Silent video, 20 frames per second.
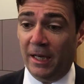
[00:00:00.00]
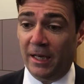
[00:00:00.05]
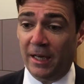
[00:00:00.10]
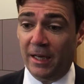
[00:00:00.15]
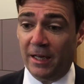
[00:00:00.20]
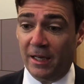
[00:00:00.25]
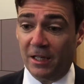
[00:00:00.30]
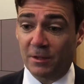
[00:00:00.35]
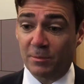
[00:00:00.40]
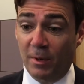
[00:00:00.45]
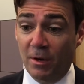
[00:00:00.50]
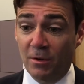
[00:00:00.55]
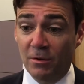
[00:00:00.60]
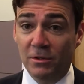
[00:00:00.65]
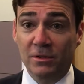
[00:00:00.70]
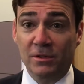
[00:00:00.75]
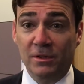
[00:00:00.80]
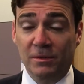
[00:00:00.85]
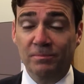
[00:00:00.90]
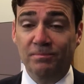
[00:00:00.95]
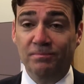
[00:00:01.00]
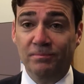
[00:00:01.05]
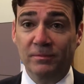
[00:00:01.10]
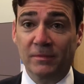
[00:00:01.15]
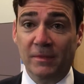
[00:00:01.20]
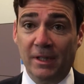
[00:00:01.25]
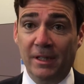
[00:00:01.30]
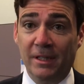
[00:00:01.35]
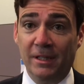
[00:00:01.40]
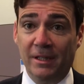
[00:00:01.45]
I suppose
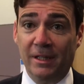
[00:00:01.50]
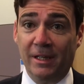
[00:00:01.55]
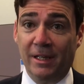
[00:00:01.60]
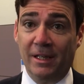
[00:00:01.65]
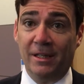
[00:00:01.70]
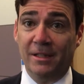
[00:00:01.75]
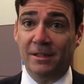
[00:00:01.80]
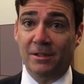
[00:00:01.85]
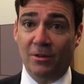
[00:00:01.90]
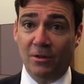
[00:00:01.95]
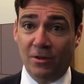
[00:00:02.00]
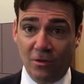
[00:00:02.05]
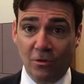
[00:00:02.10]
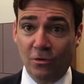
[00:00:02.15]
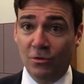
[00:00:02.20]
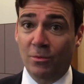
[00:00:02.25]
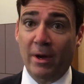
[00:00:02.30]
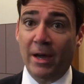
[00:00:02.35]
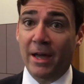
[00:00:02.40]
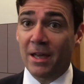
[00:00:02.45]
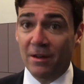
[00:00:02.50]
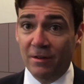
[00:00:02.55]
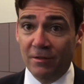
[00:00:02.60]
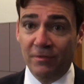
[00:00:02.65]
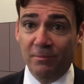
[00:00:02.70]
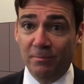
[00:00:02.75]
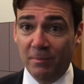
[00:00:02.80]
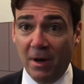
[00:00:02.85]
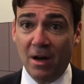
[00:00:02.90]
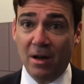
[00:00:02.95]
it's a good way
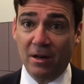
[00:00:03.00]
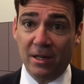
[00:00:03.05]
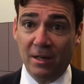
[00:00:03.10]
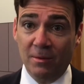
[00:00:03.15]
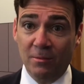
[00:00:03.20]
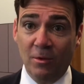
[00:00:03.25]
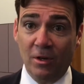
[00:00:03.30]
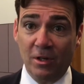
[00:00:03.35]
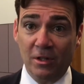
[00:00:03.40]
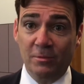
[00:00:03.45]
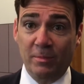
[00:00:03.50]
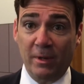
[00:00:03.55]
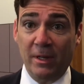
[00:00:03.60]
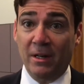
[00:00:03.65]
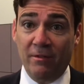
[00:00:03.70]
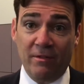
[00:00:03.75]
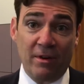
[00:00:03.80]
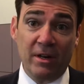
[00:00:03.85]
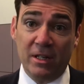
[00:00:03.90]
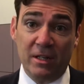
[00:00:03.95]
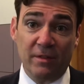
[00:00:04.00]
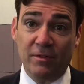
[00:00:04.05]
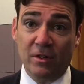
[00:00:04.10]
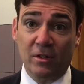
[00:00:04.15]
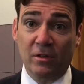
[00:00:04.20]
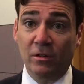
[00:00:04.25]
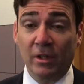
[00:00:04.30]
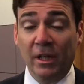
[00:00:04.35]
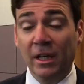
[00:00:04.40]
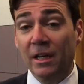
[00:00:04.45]
of marking what has been a very
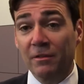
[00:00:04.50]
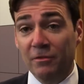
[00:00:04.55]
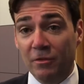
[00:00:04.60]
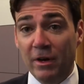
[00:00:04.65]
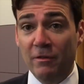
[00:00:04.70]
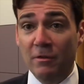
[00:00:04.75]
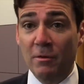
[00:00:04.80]
difficult year for